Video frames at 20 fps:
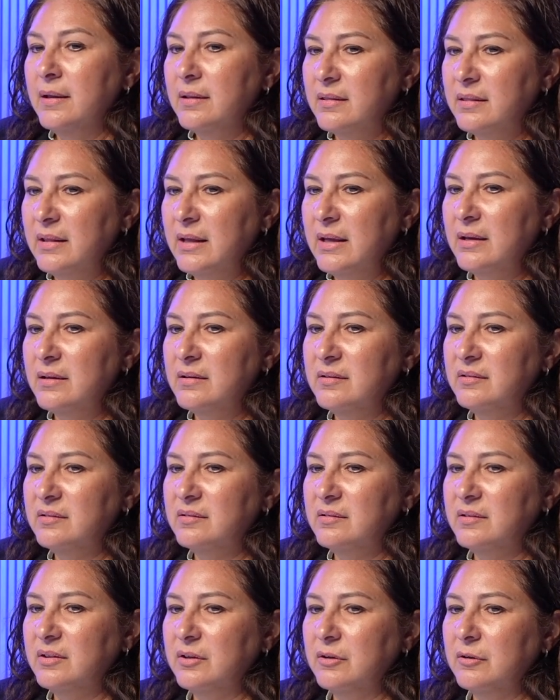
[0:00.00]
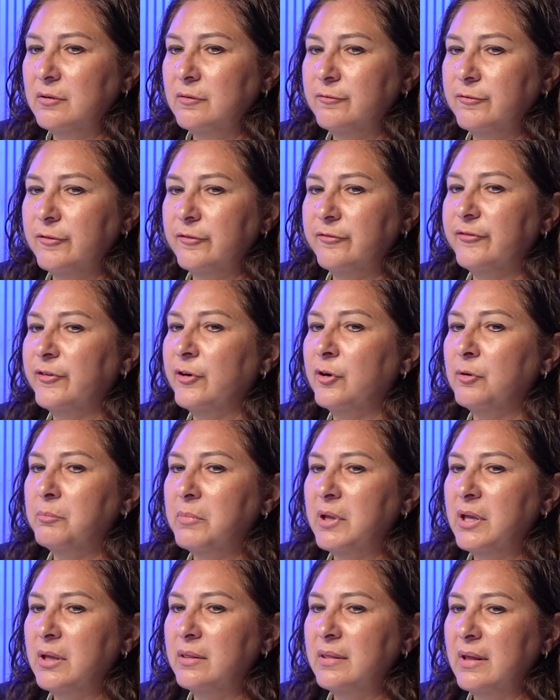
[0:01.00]
things to fulfill
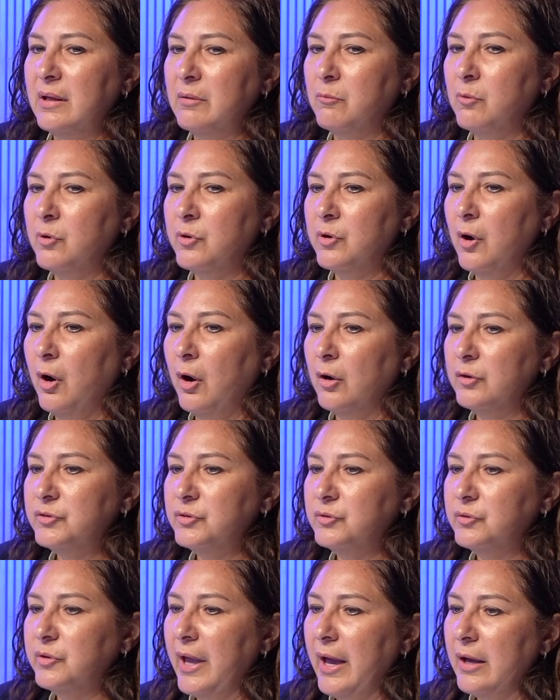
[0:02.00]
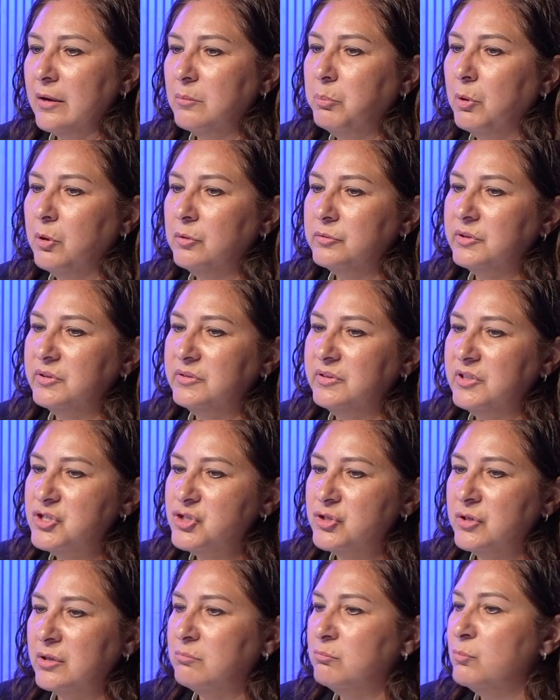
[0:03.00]
me that would also catapult the
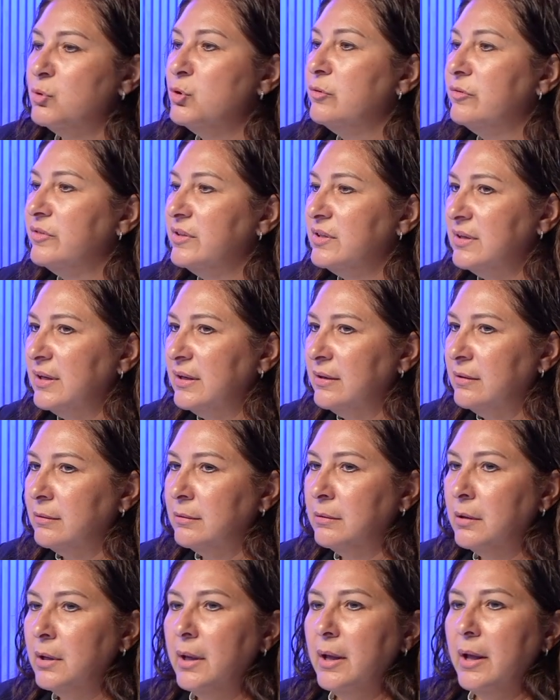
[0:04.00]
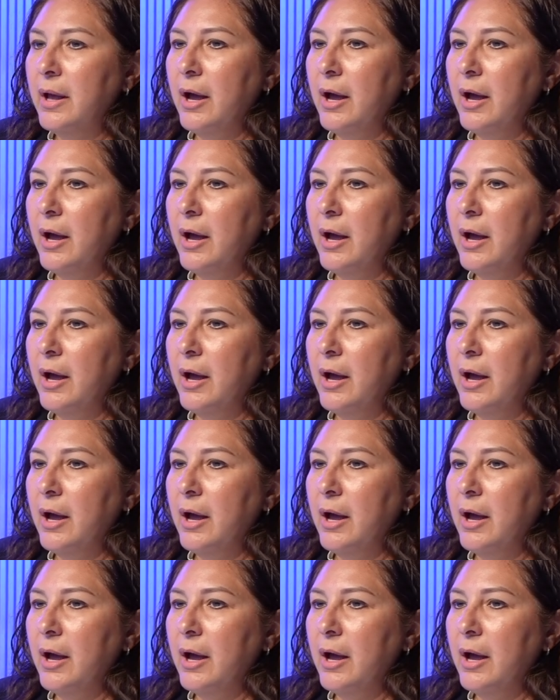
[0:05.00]
district, move the needle,